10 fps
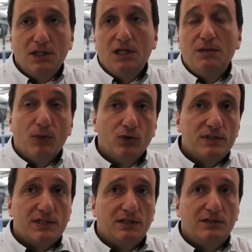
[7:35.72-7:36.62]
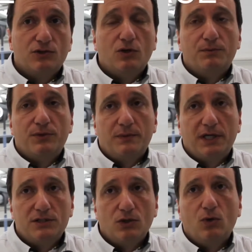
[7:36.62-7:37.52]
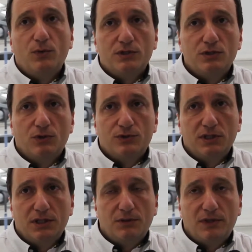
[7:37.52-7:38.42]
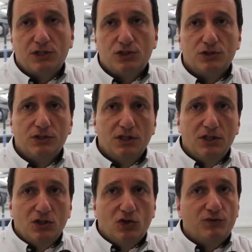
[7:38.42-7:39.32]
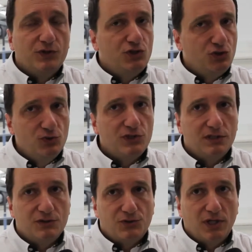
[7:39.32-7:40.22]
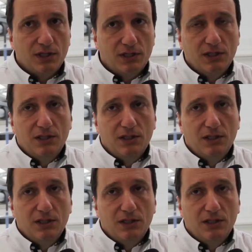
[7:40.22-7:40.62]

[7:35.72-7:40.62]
In Monza, this compromise always goes in the direction of reducing the drag